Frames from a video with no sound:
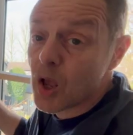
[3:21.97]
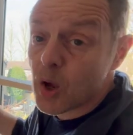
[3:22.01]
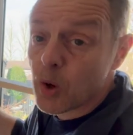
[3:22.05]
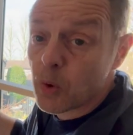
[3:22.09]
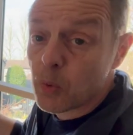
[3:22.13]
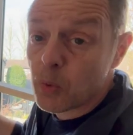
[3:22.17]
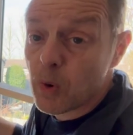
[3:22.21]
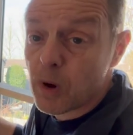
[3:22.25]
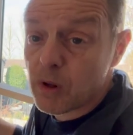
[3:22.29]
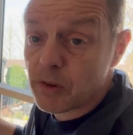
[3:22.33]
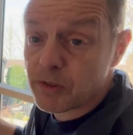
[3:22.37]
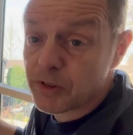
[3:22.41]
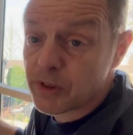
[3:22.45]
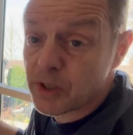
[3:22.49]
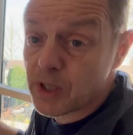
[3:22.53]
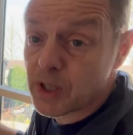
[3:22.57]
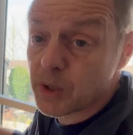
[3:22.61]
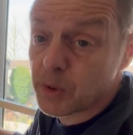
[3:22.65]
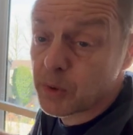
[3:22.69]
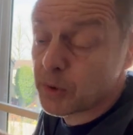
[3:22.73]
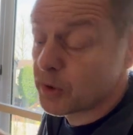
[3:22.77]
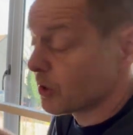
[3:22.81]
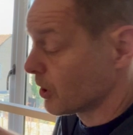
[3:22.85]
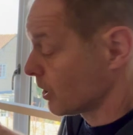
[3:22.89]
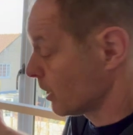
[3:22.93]
whilst the
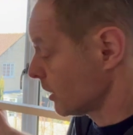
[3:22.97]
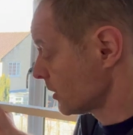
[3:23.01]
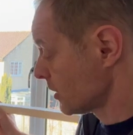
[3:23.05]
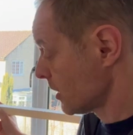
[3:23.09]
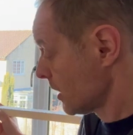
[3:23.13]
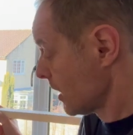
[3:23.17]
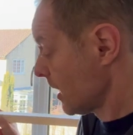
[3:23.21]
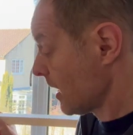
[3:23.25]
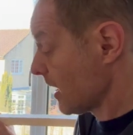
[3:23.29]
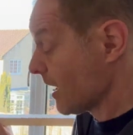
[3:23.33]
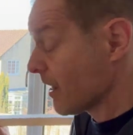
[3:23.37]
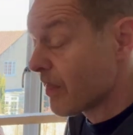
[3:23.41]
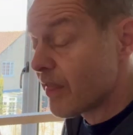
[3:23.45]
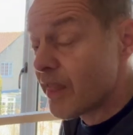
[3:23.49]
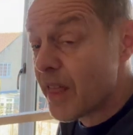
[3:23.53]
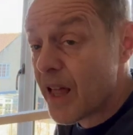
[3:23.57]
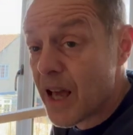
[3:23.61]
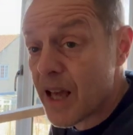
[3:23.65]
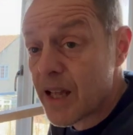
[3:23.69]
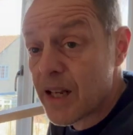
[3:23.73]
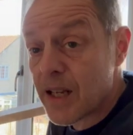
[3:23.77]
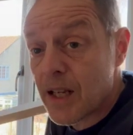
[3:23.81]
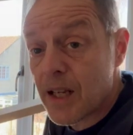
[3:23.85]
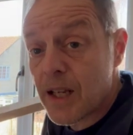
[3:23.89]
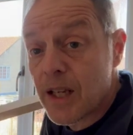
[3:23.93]
glue dries. And
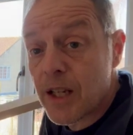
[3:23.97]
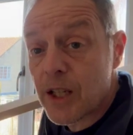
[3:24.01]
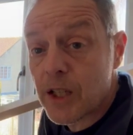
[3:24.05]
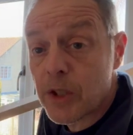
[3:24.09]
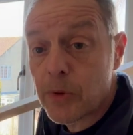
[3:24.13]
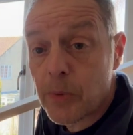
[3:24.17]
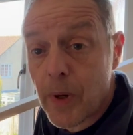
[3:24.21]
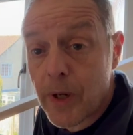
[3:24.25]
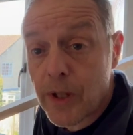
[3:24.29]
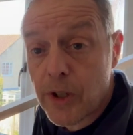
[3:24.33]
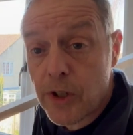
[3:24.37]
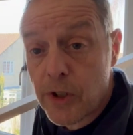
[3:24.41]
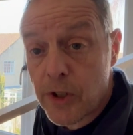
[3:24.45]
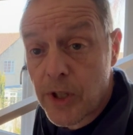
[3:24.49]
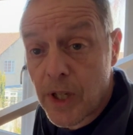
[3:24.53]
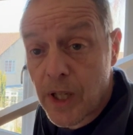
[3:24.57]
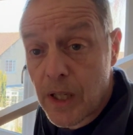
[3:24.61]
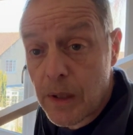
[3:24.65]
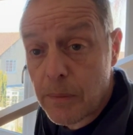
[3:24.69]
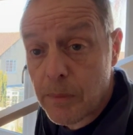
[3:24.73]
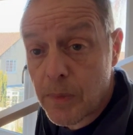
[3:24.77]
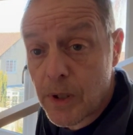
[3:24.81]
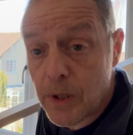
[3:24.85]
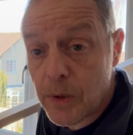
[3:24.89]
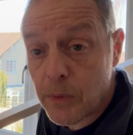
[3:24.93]
that is where your
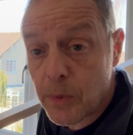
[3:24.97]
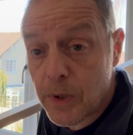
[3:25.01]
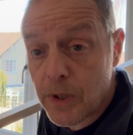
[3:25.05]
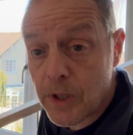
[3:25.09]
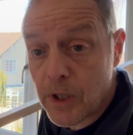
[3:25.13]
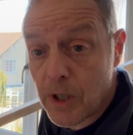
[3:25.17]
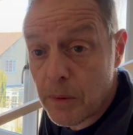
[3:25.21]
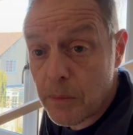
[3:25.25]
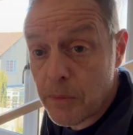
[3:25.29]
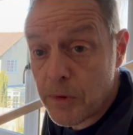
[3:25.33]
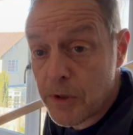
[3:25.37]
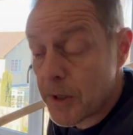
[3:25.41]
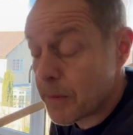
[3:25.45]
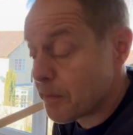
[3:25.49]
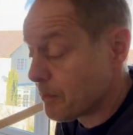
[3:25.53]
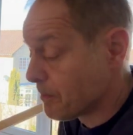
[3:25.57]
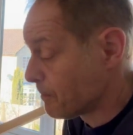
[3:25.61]
second bit of wood comes in.